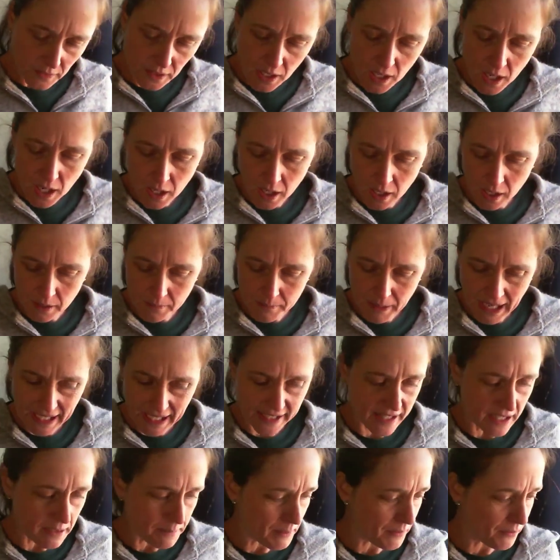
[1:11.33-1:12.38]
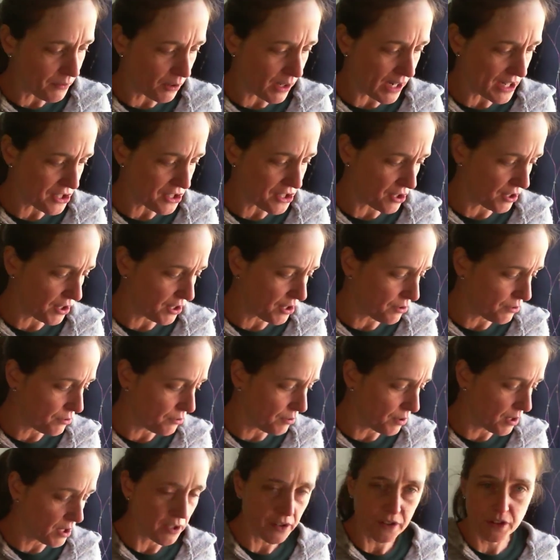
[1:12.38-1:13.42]
I think before I show you
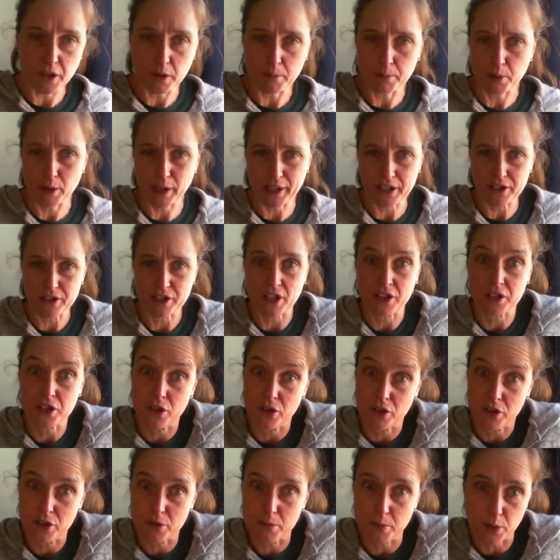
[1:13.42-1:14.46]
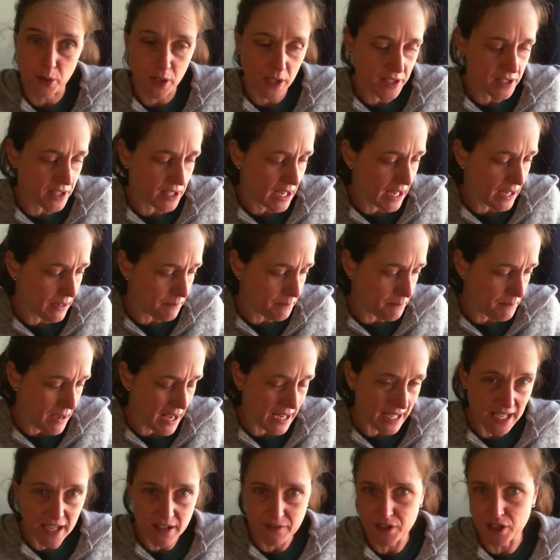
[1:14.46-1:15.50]
the pointers, I'll show you the boards, and
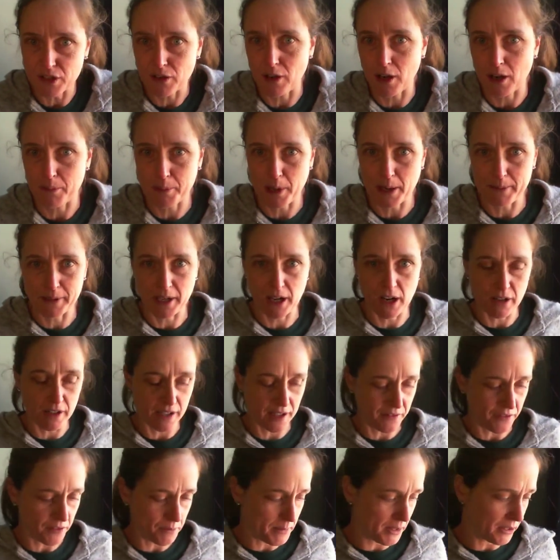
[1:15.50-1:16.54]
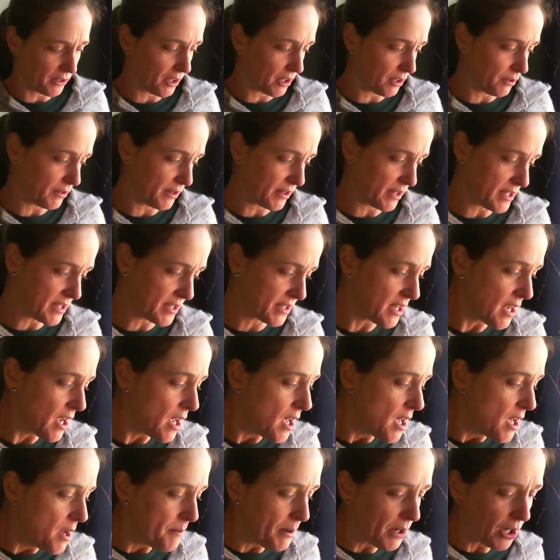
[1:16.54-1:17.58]
many of you are probably already familiar with this,
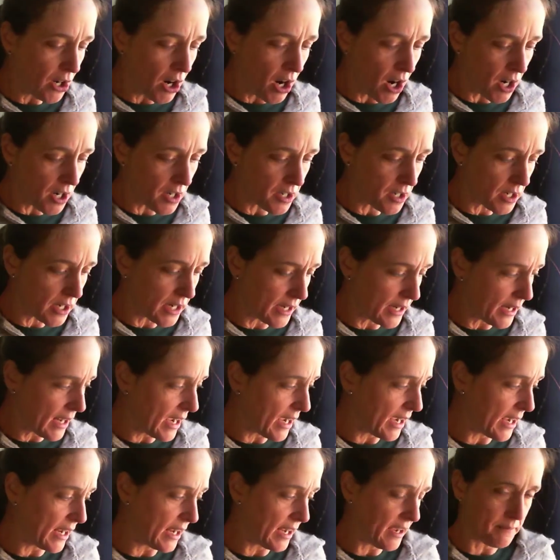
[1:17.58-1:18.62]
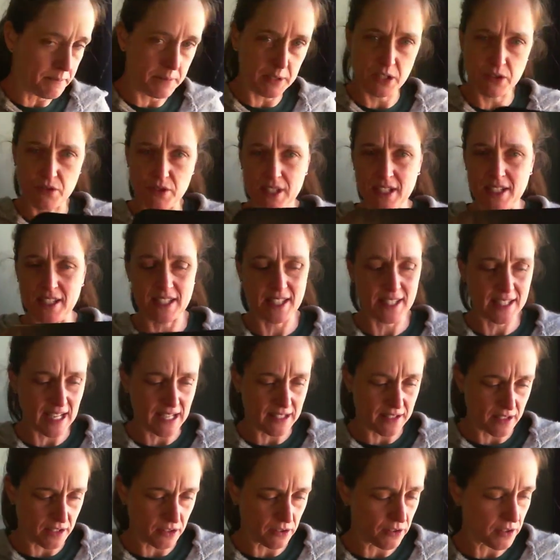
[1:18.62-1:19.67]
but Carter and I have been using
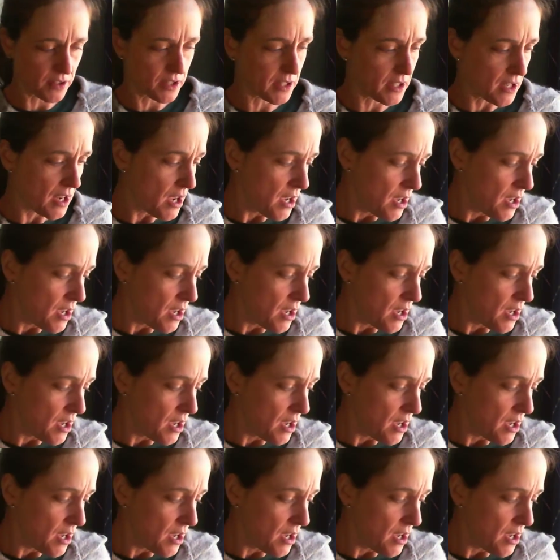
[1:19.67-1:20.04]
stencils.